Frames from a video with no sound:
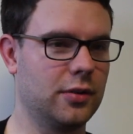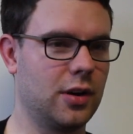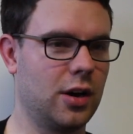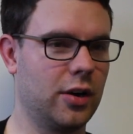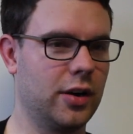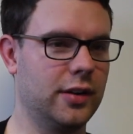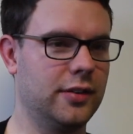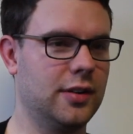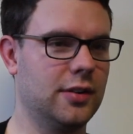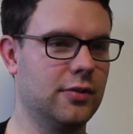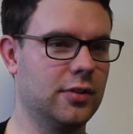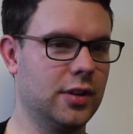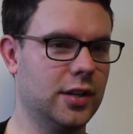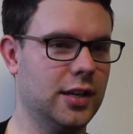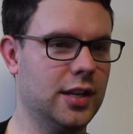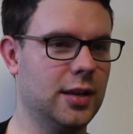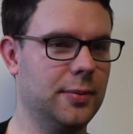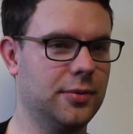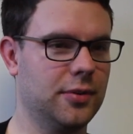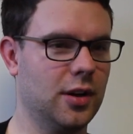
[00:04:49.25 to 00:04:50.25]
RIT really
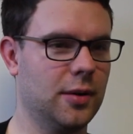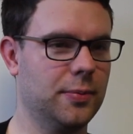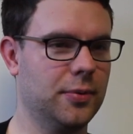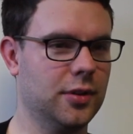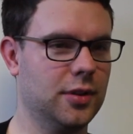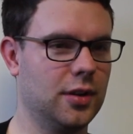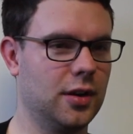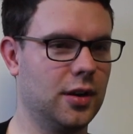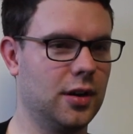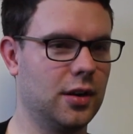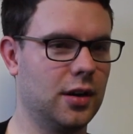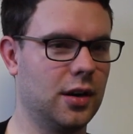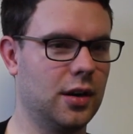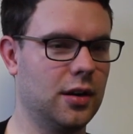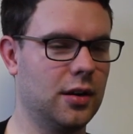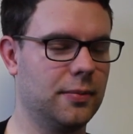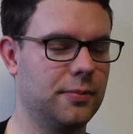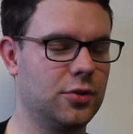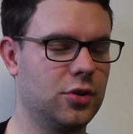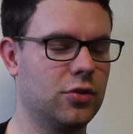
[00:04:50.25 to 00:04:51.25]
keeps up with their
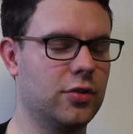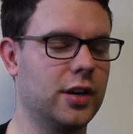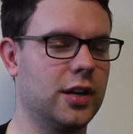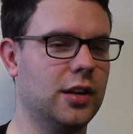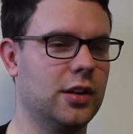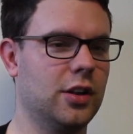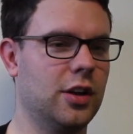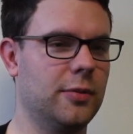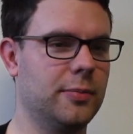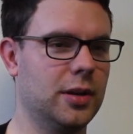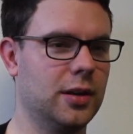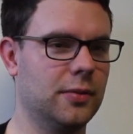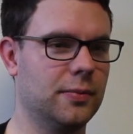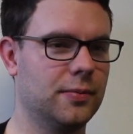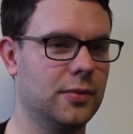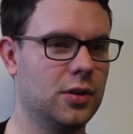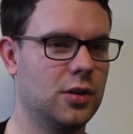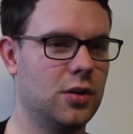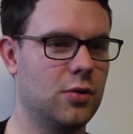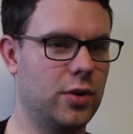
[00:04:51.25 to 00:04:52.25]
curriculum and
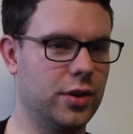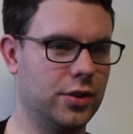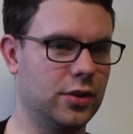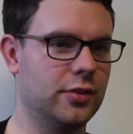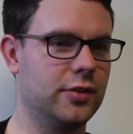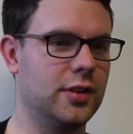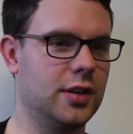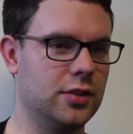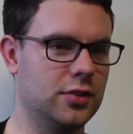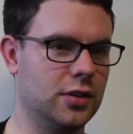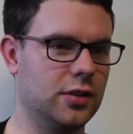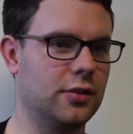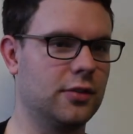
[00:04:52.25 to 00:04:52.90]
what they're teaching